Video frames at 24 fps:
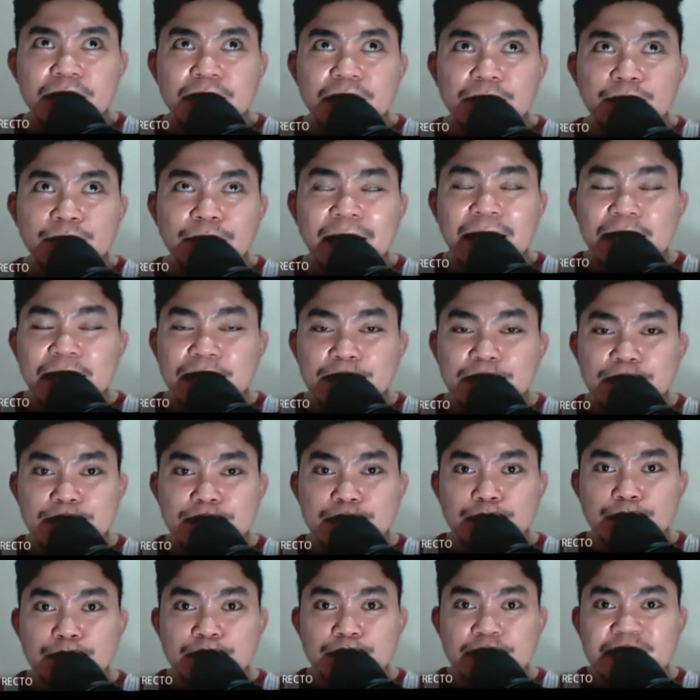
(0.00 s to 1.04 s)
way
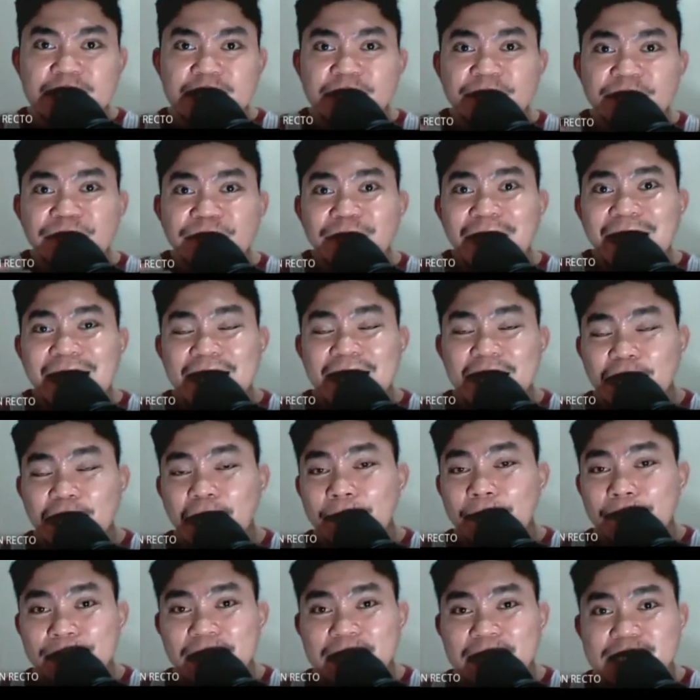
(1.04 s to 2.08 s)
to define a
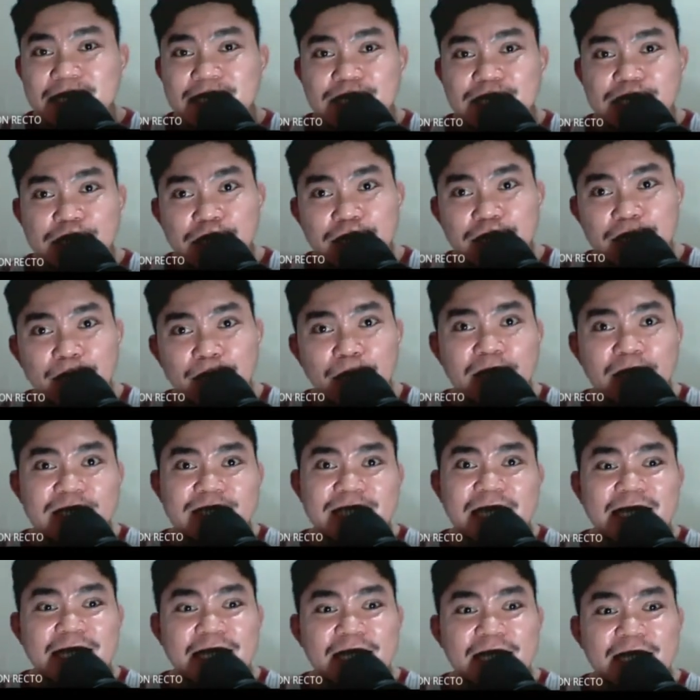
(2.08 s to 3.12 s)
complex term or
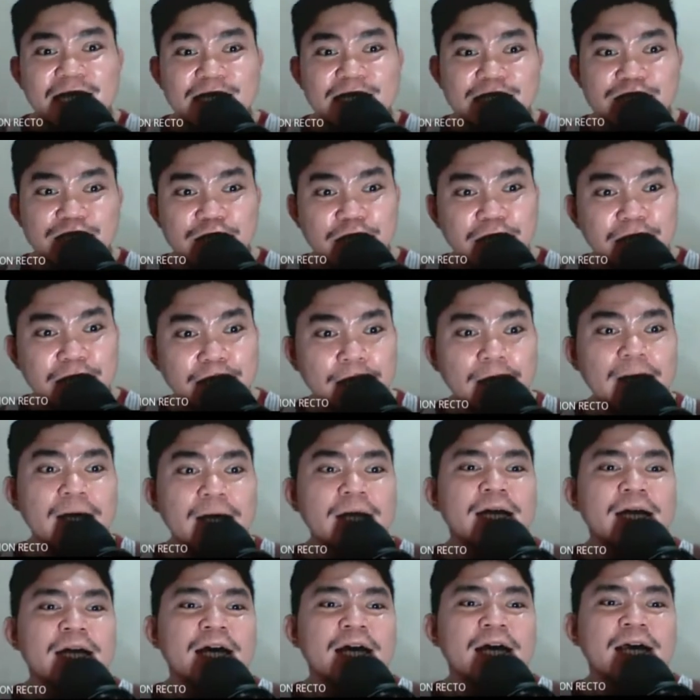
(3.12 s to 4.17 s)
technical term.
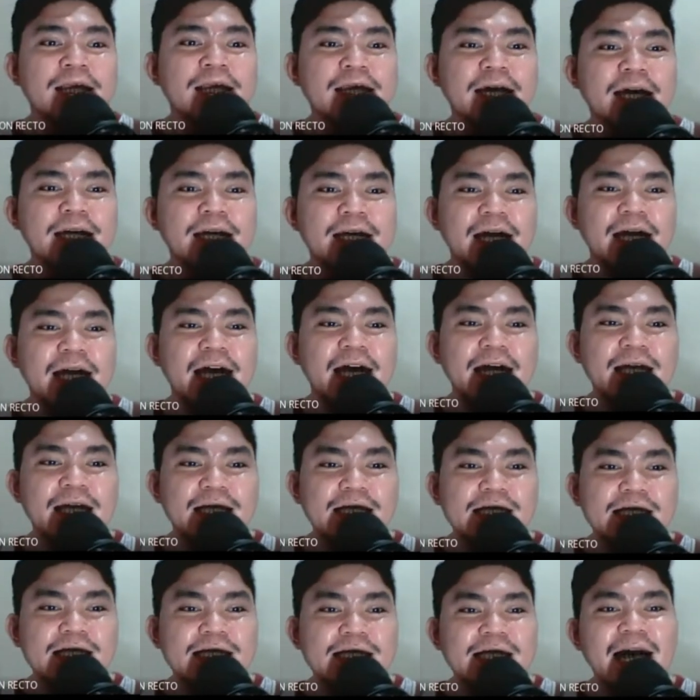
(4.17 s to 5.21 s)
Then
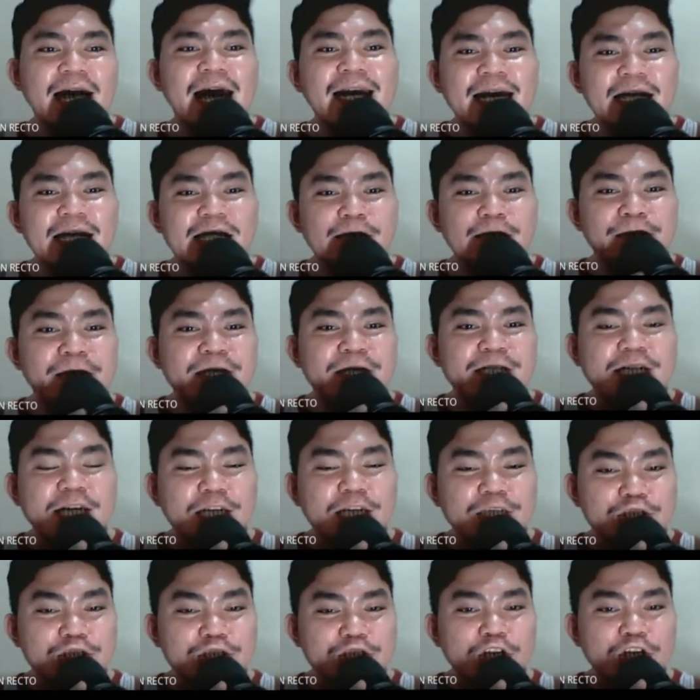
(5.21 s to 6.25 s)
it's an
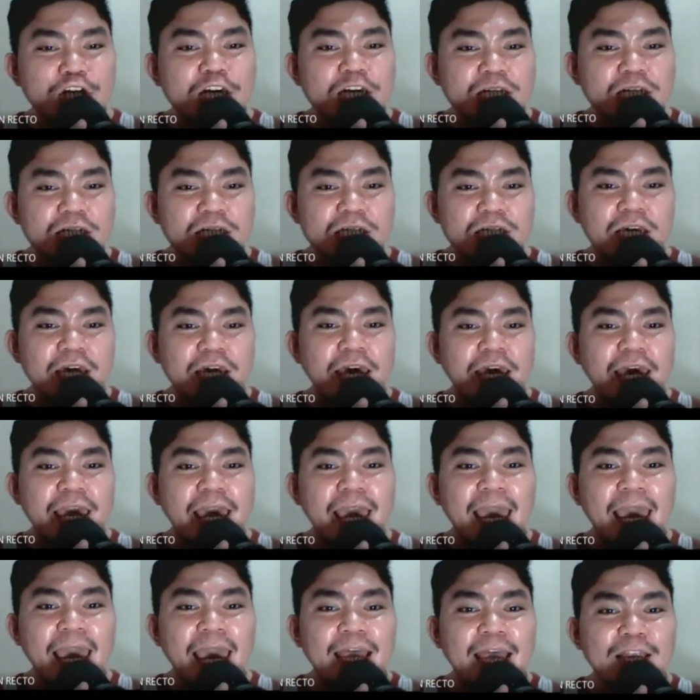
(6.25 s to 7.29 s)
explanation
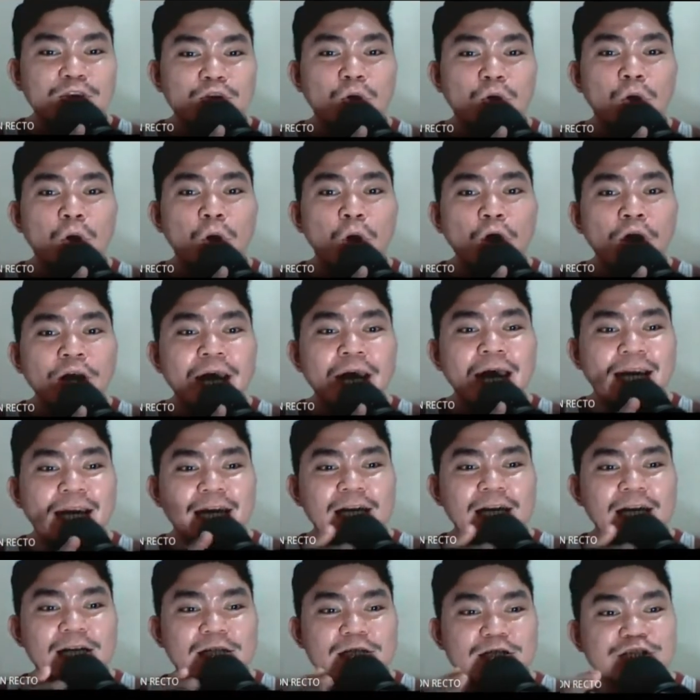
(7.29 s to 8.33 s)
and or an
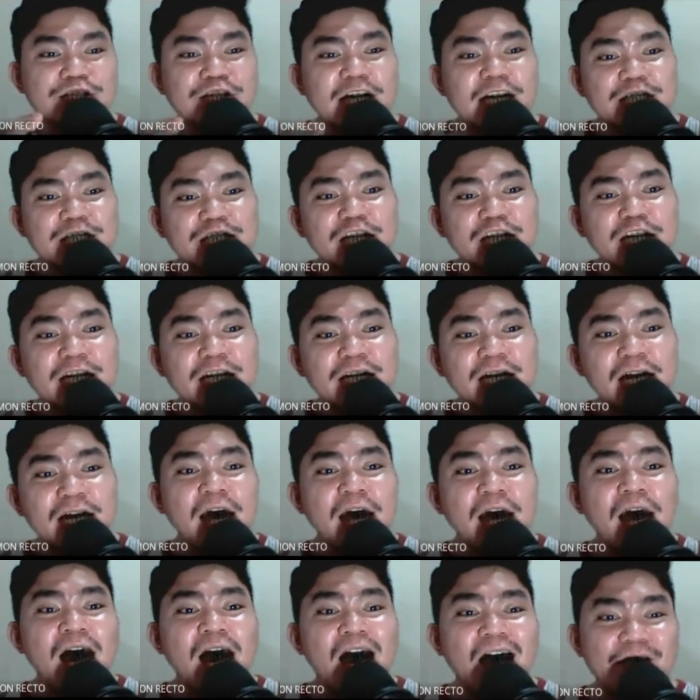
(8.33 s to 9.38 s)
illustration
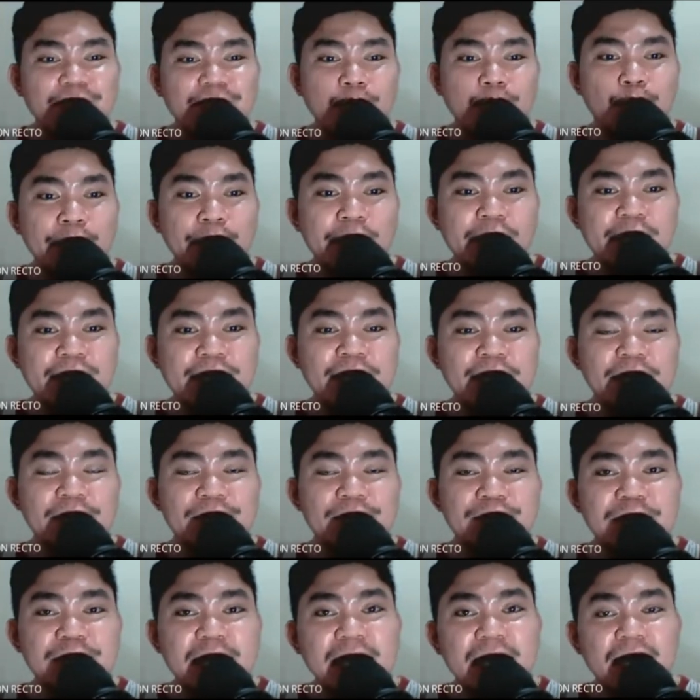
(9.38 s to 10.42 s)
of a word,
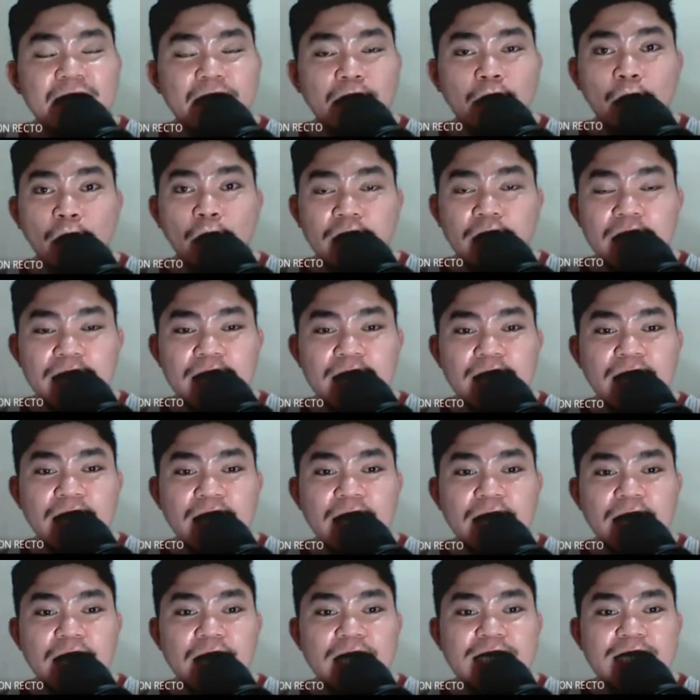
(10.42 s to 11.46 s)
thing, or
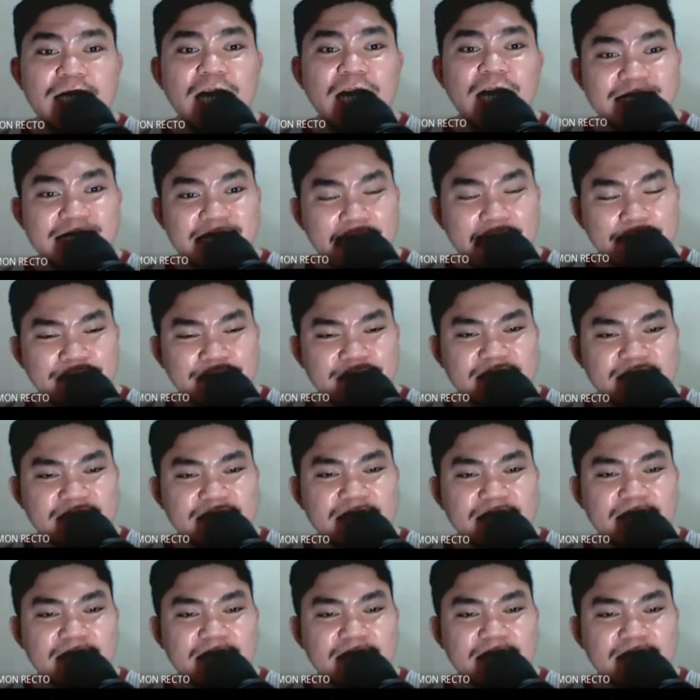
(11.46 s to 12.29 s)
concept.